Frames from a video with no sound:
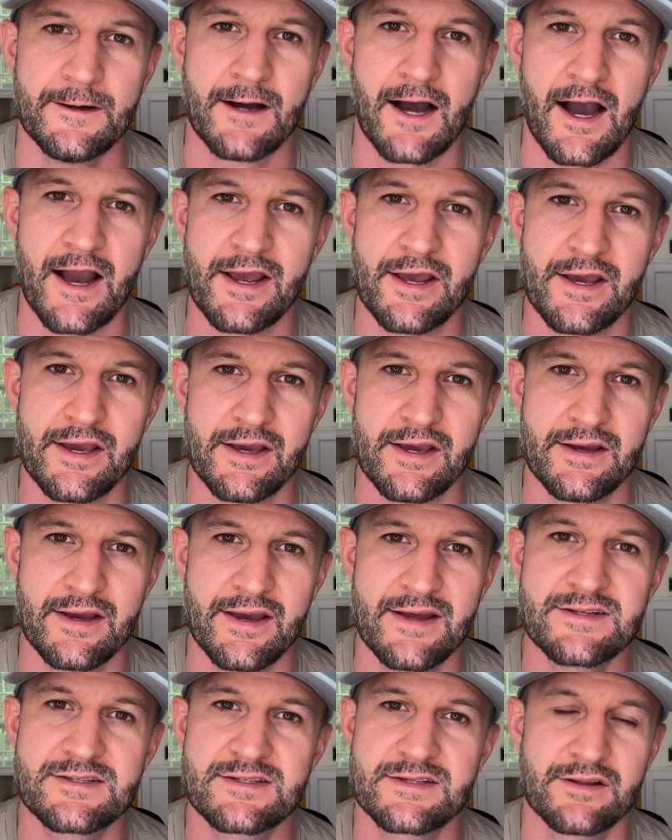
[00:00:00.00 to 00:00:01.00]
I
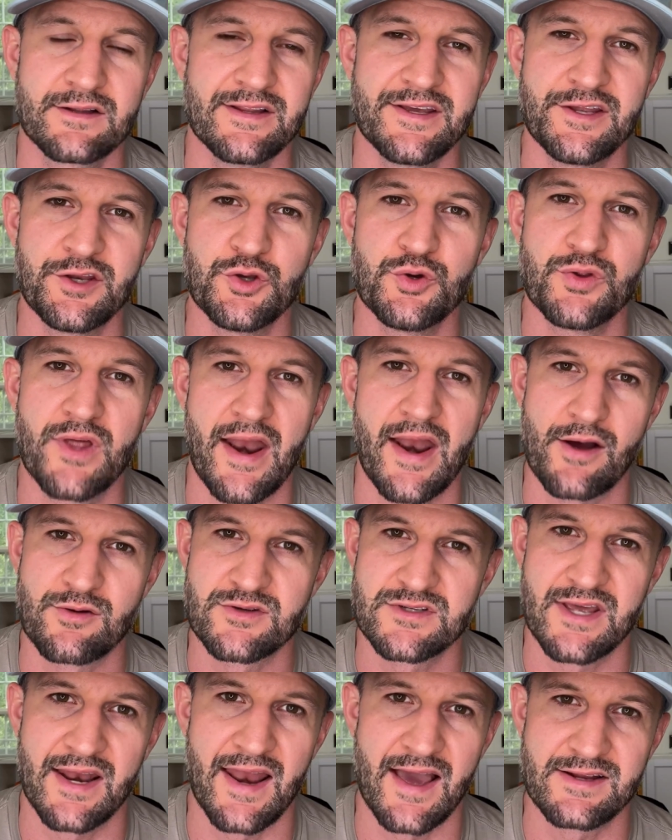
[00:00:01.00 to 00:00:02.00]
instantly knew that I
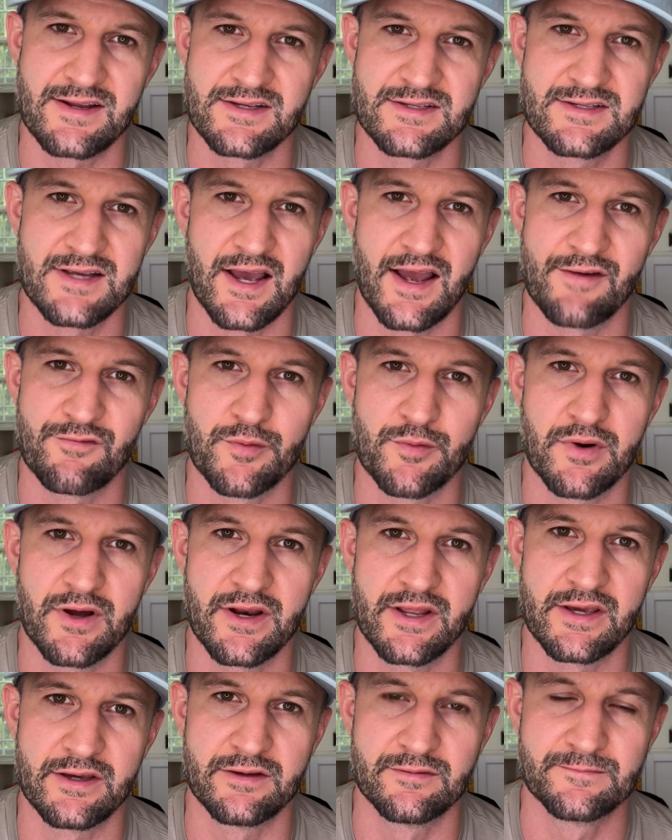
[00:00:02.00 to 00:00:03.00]
was connected to
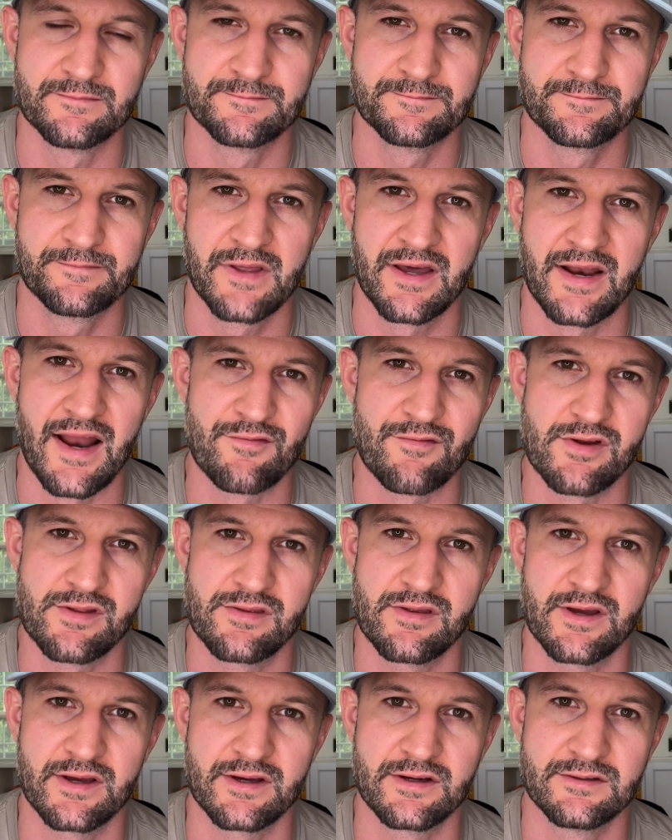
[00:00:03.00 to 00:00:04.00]
everybody and
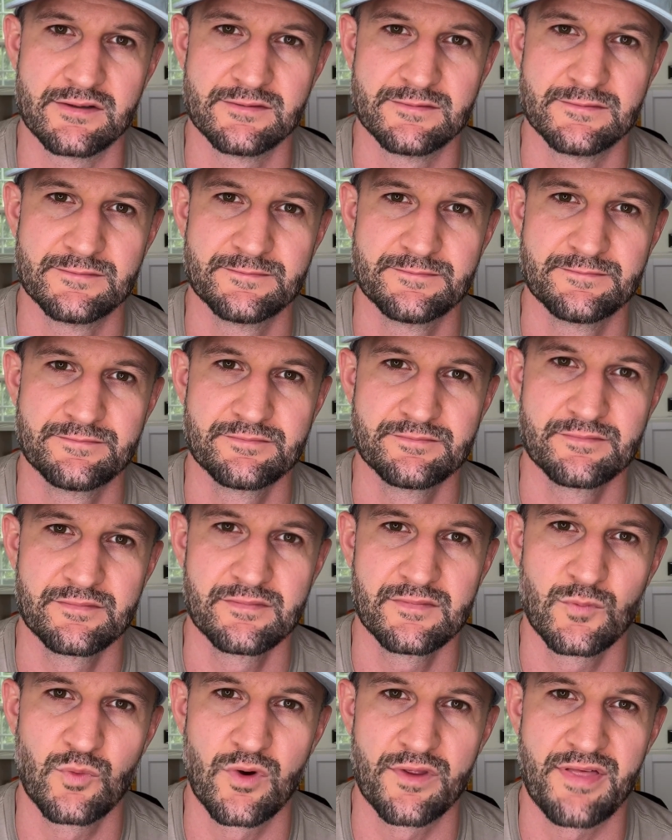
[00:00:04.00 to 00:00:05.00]
everything,
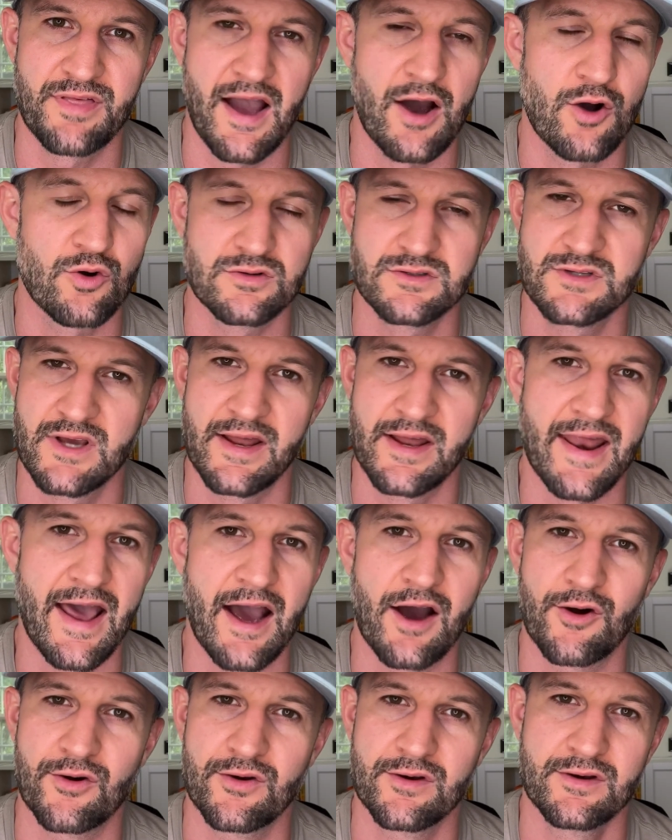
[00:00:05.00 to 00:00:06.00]
without a
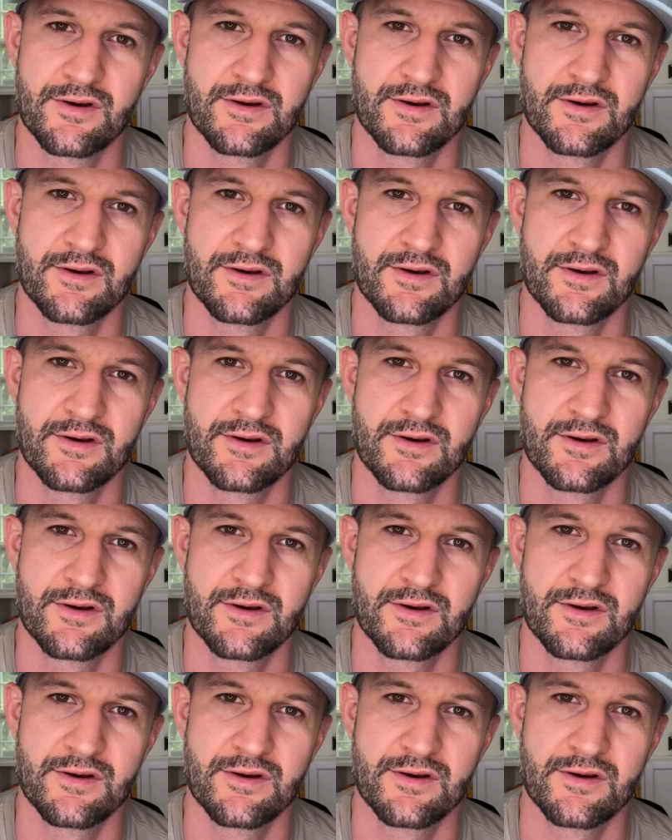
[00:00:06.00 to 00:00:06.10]
doubt.